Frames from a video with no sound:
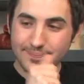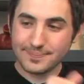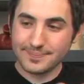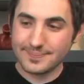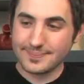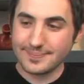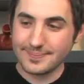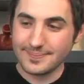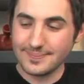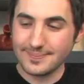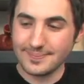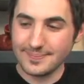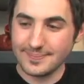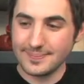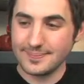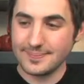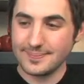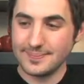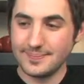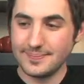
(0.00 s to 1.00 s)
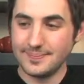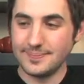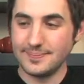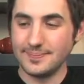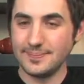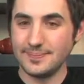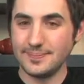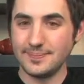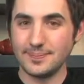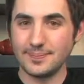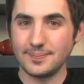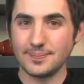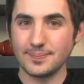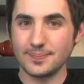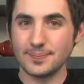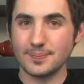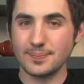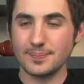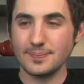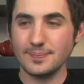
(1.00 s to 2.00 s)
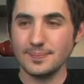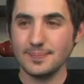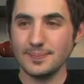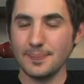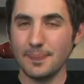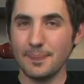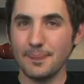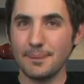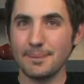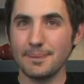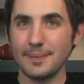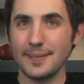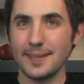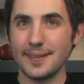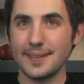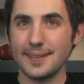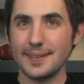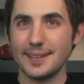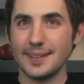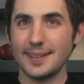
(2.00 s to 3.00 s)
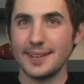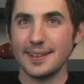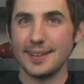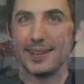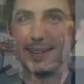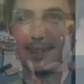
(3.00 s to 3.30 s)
[no speech]